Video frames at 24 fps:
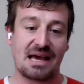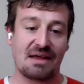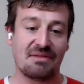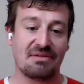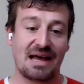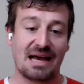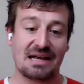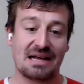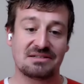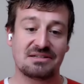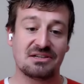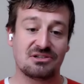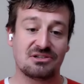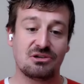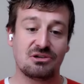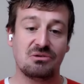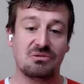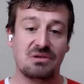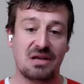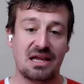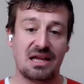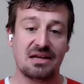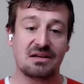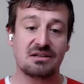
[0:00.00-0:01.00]
and that is
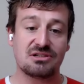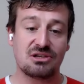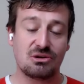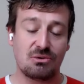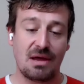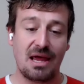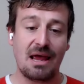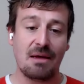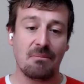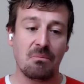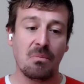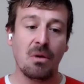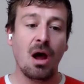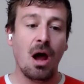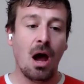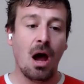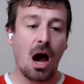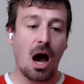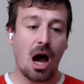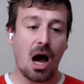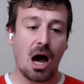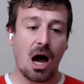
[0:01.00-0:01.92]
unique to him.